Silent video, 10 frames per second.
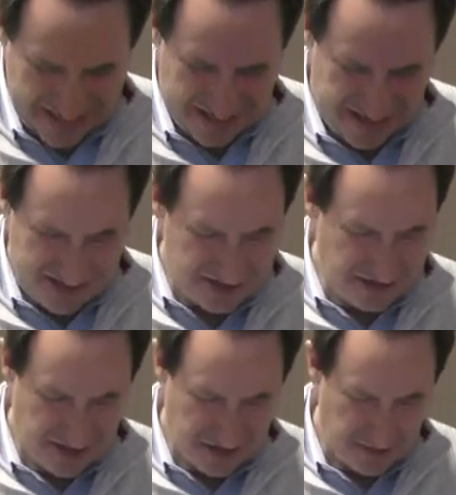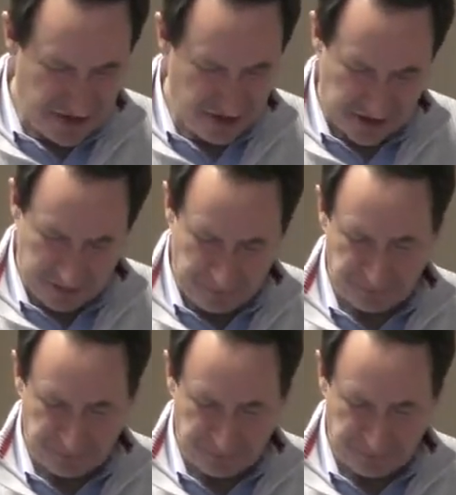I just lost my... Okay.